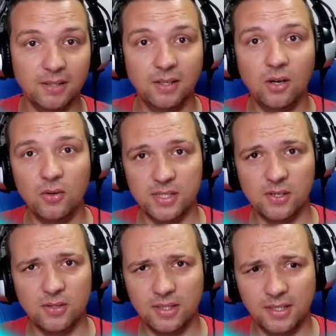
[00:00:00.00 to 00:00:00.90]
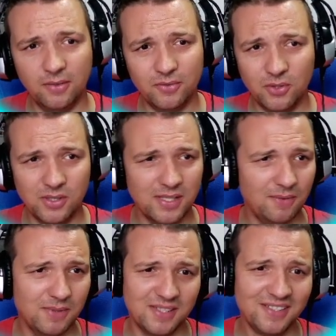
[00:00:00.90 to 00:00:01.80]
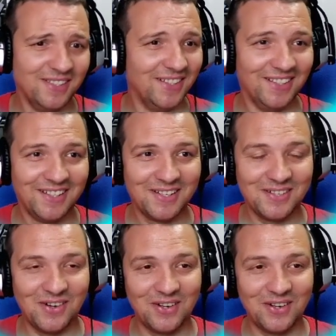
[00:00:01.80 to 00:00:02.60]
horizontally, of course, I was wrong.